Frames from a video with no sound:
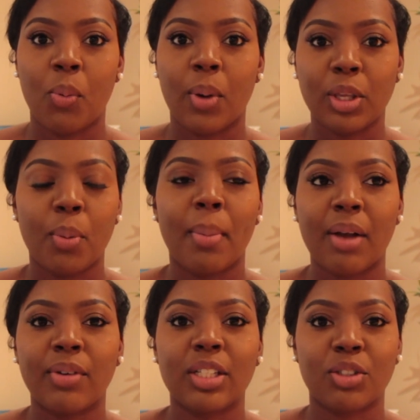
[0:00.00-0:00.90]
When you're
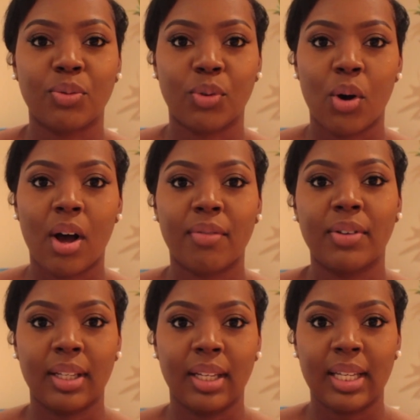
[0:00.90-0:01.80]
married, you've got
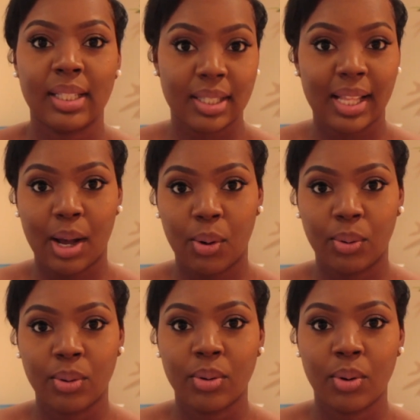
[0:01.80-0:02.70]
other needs
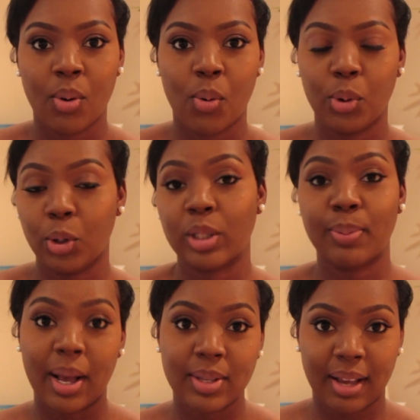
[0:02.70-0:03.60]
now, or your
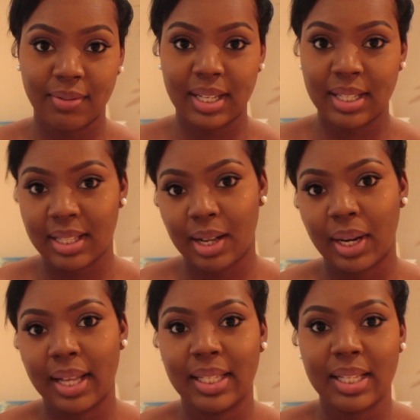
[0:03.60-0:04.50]
spouse have needs now
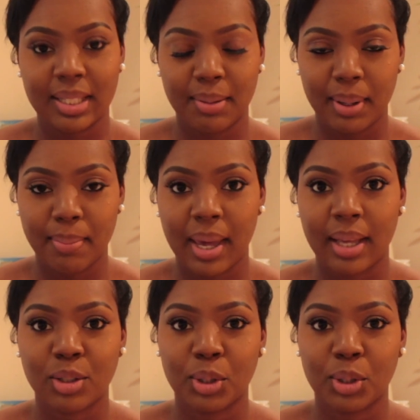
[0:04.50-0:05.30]
that needs to be met.